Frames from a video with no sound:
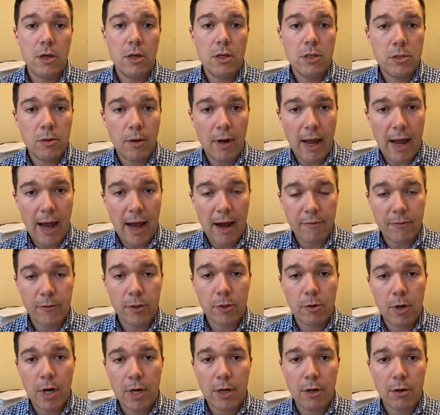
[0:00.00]
So
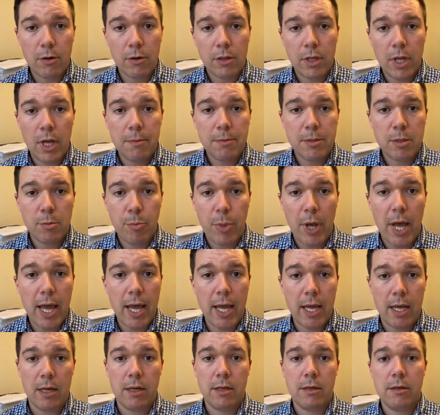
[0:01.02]
after creditor claims are
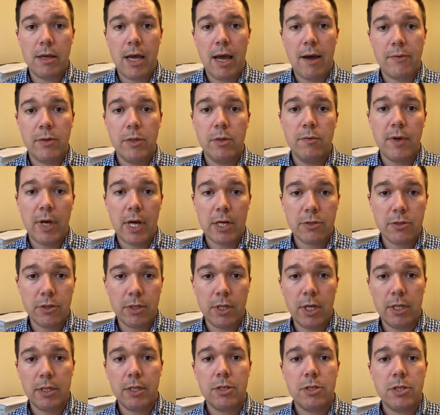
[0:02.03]
paid, after you've actually
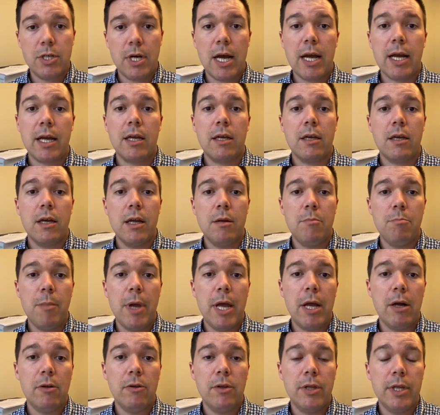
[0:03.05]
cut the check and
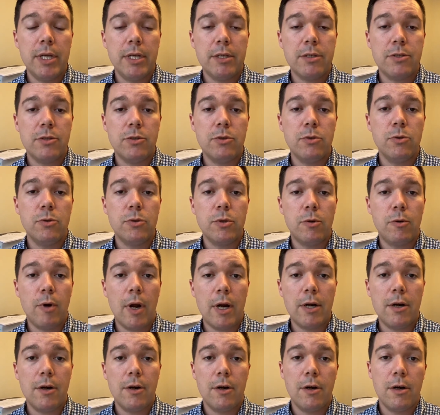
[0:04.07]
mailed it to the
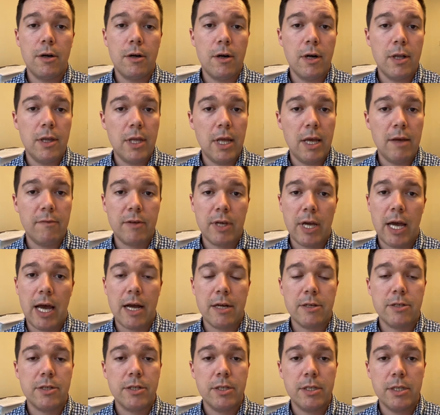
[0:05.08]
creditor and they've
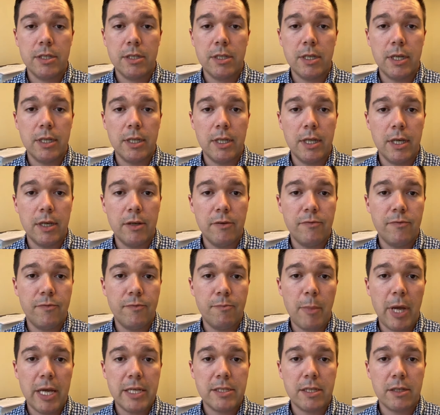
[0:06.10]
cashed it and they've
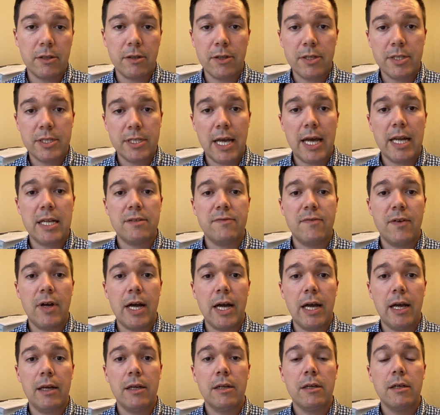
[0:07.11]
basically
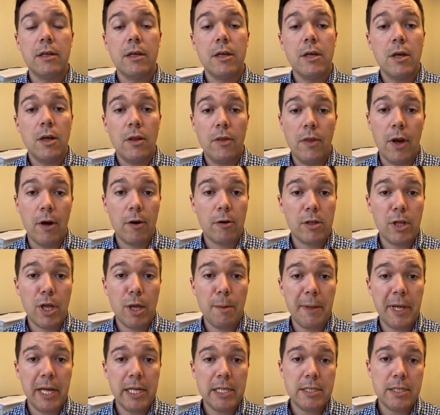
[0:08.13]
satisfied their
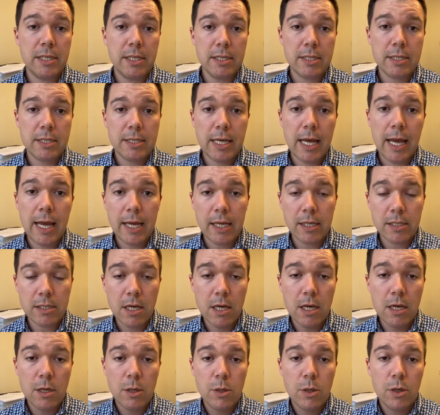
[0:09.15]
claim against the estate,
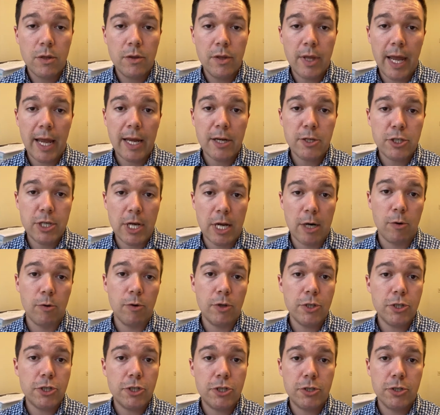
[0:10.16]
they
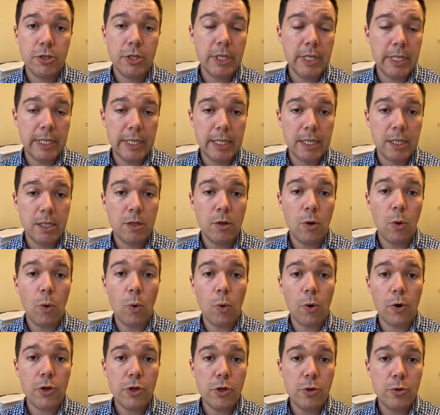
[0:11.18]
generally should
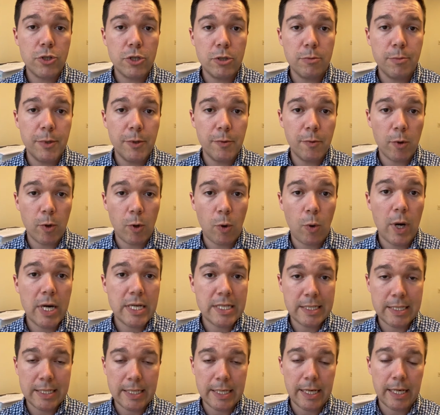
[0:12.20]
or you should be
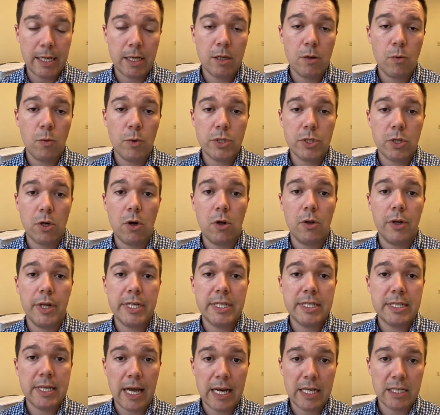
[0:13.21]
requesting what's called a
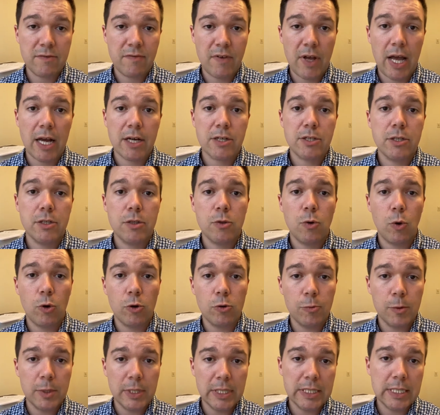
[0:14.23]
satisfaction
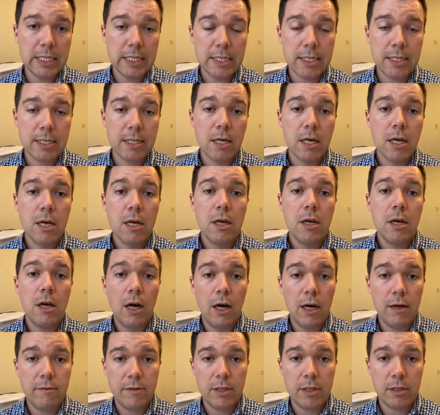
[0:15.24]
or release
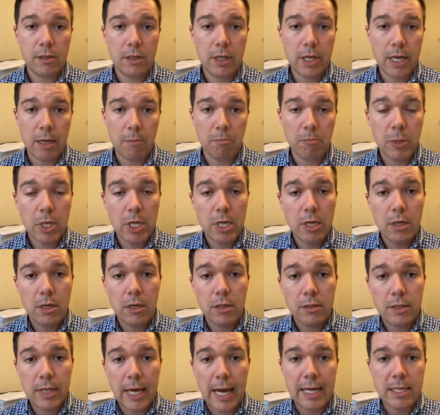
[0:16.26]
of their claim.
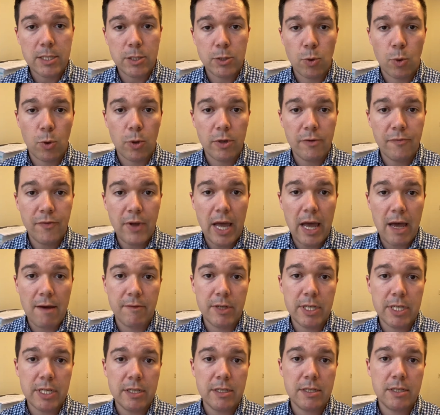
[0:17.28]
That sort of
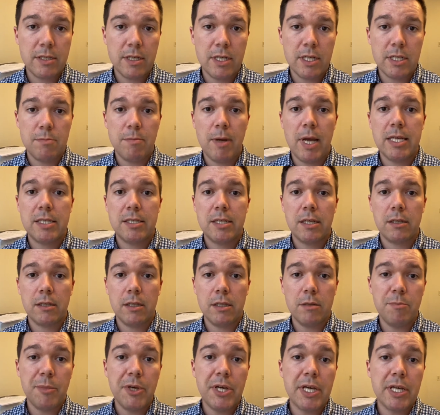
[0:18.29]
evidence is
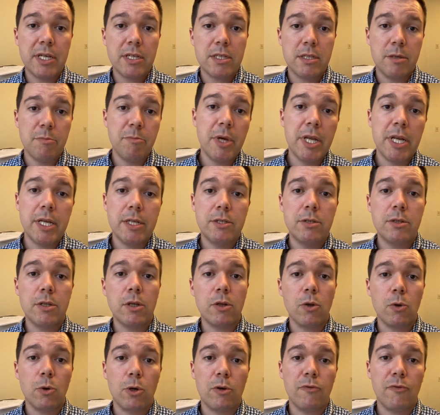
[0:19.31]
basically being submitted to the
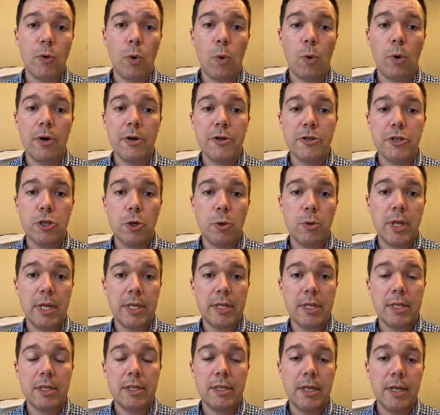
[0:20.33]
clerk of court to show
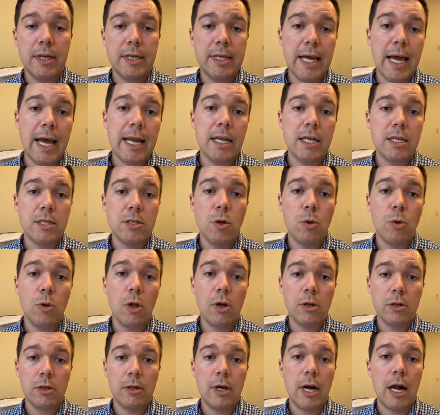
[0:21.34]
that the, the debt is no
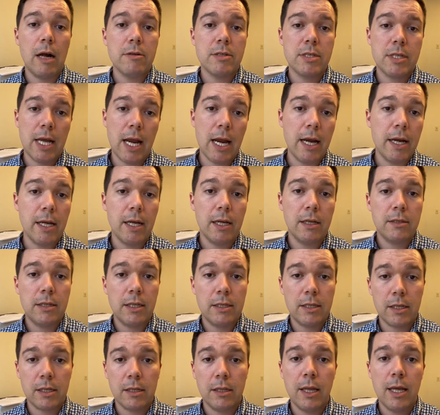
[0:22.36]
longer outstanding,
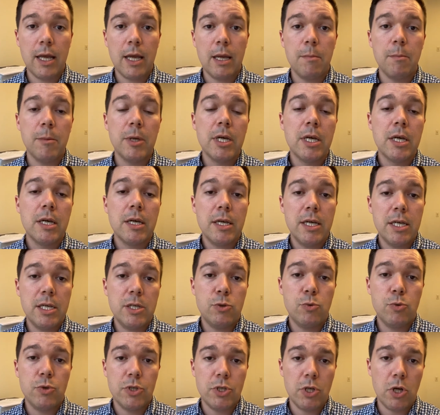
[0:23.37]
that the claim
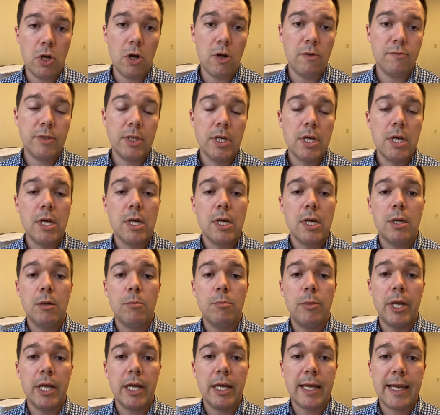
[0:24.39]
is resolved.
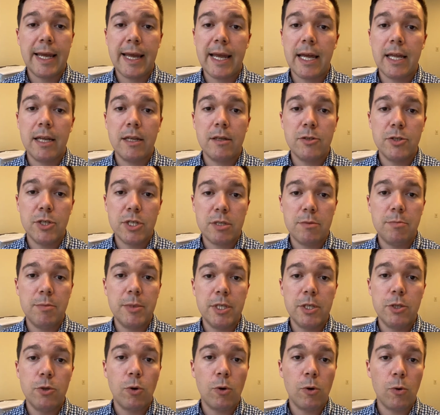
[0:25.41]
But it can't just
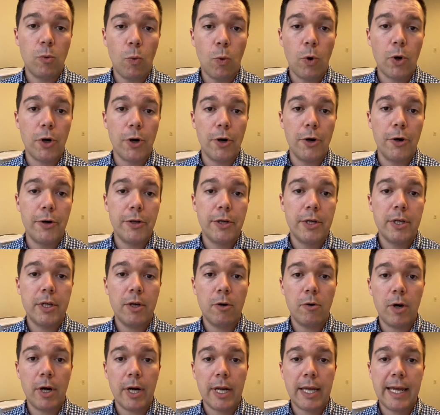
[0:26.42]
be your word
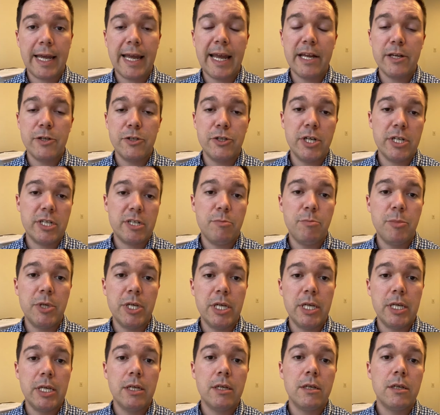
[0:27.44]
or it can't just
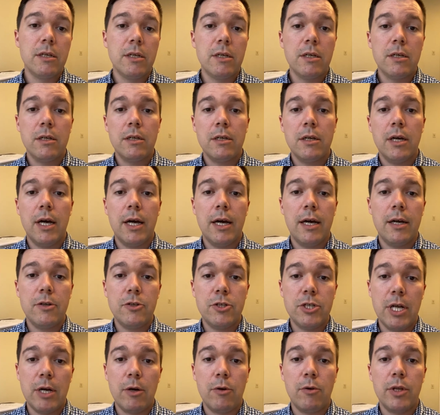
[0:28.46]
be uh,
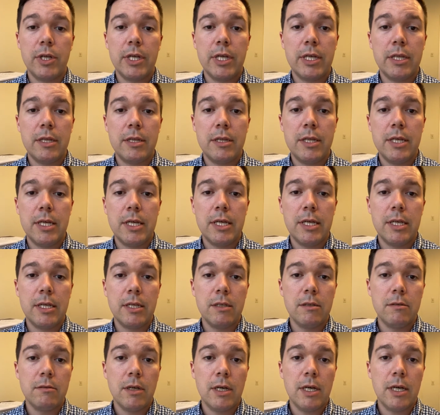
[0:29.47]
generally
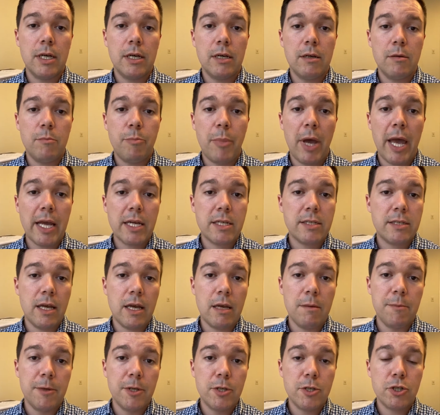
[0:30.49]
the uh, bank
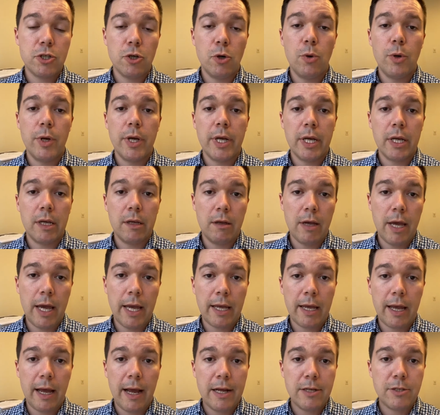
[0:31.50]
statement showing a
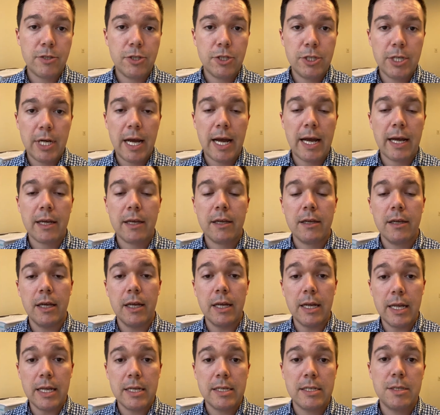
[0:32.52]
cash check.
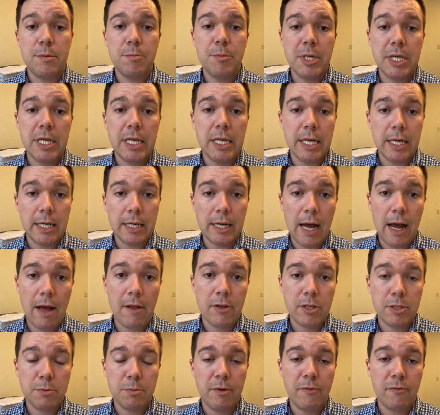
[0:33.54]
It needs to be an
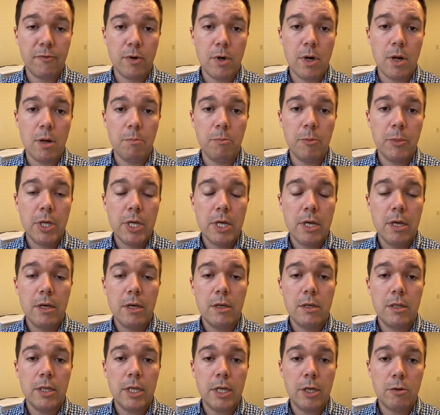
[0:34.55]
acknowledgement from
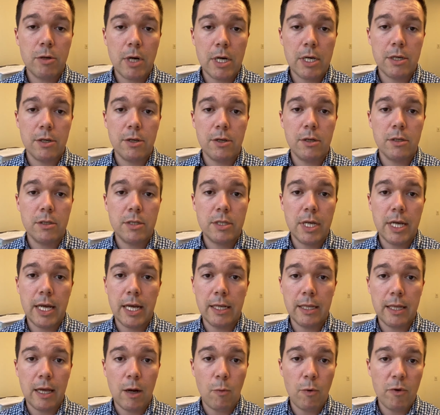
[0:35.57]
the creditor
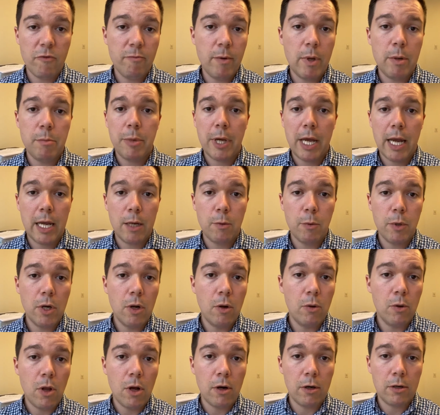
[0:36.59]
saying that we've been paid, we
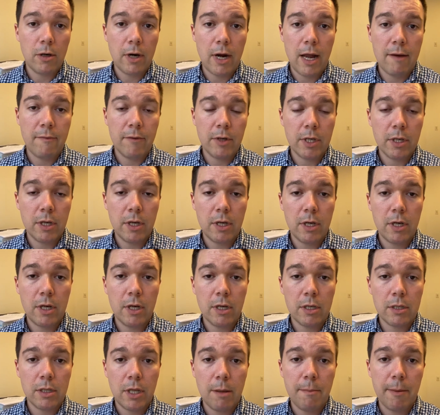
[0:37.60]
no longer have a,
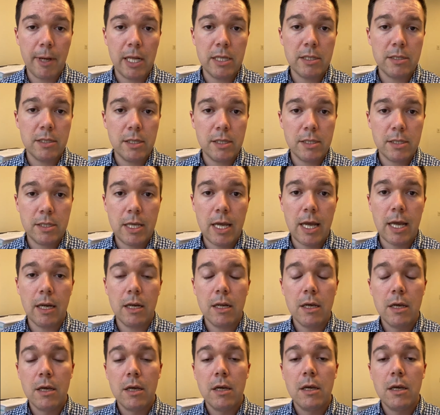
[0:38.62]
a claim against the estate.